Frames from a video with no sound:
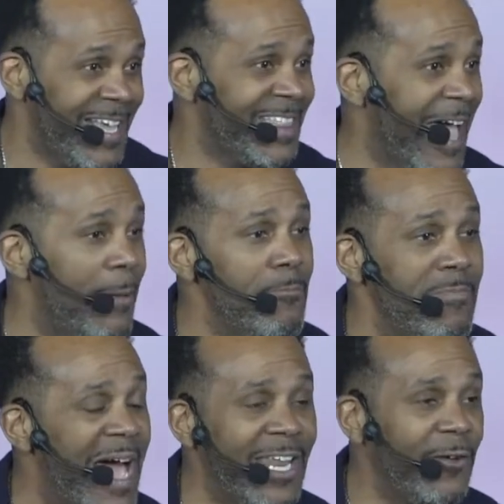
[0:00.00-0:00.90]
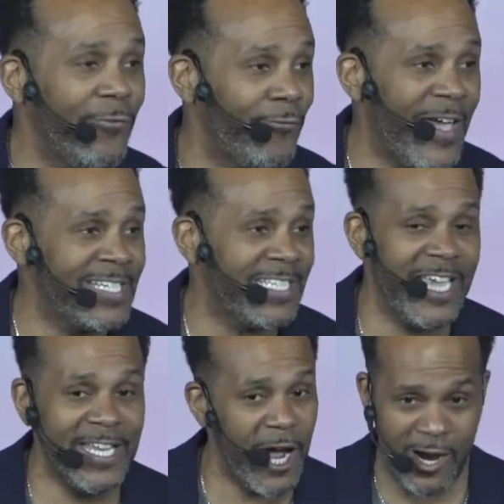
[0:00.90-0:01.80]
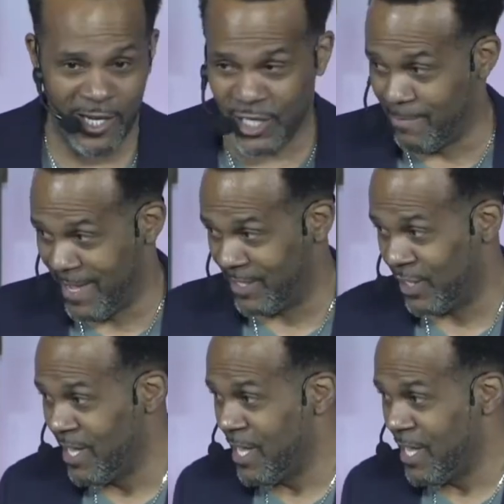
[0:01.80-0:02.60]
that manifest in arguments.